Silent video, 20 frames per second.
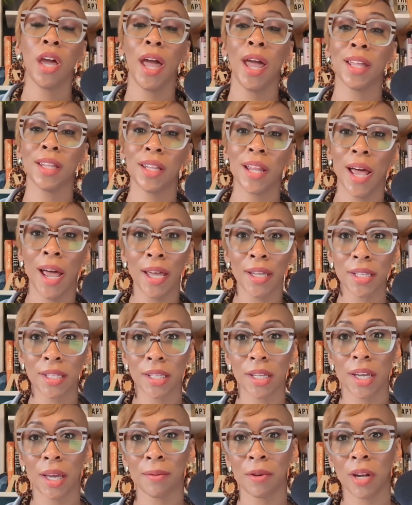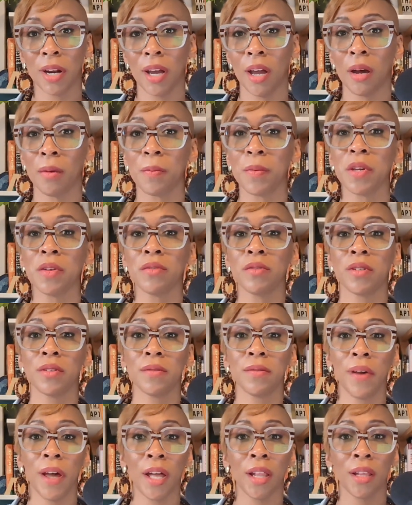And lastly, I'm going to help you
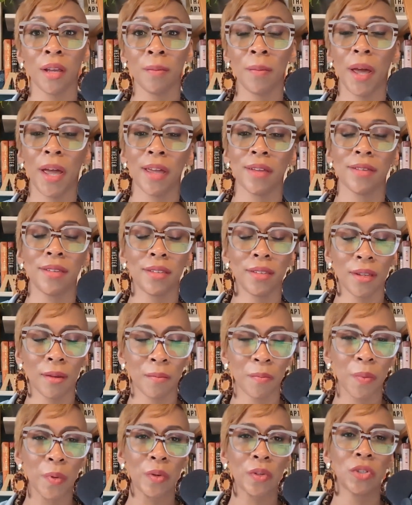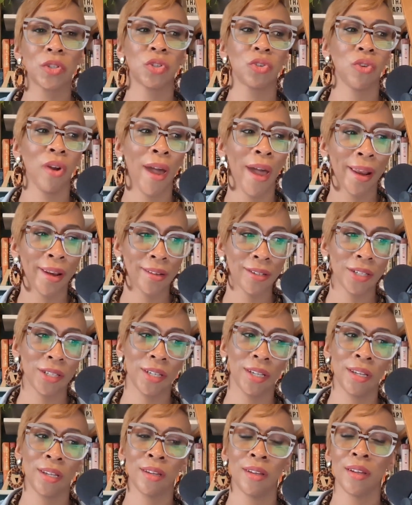develop a simple
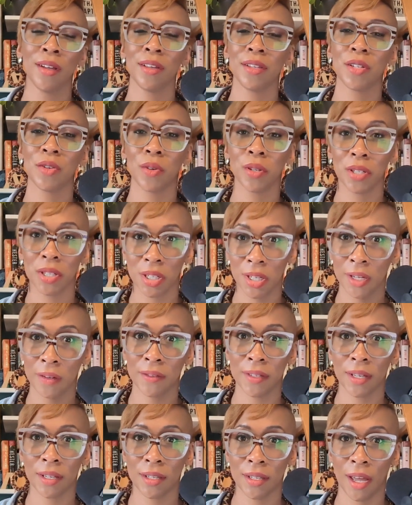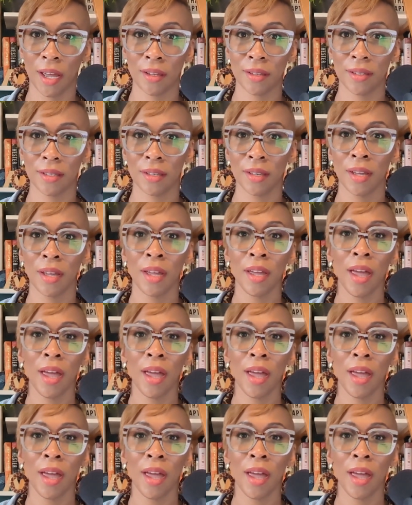strategy to achieve success.